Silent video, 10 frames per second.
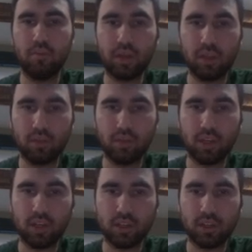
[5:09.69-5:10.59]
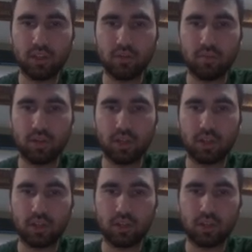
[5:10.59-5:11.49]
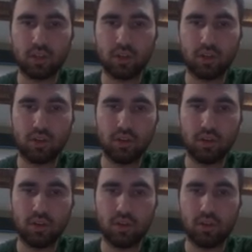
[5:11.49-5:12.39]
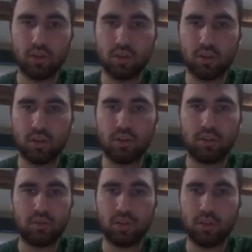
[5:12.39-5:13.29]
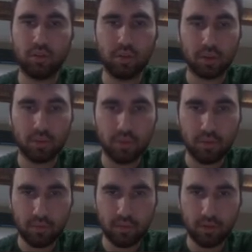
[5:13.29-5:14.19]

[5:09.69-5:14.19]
b3 doesn't do much. Okay, let's just make a quick move.